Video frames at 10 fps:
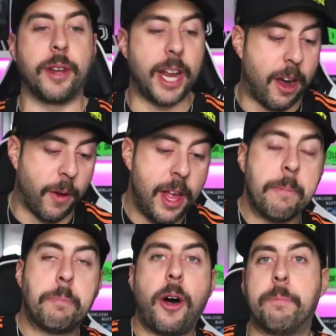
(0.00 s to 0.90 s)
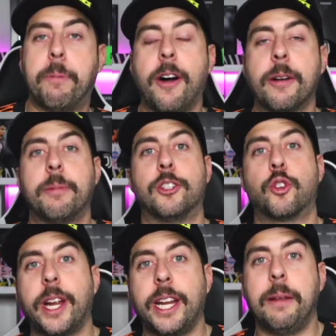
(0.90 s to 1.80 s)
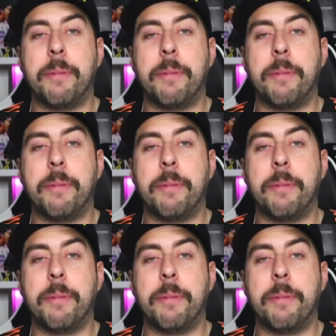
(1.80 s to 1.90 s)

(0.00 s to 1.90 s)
Now, Paul Pogba training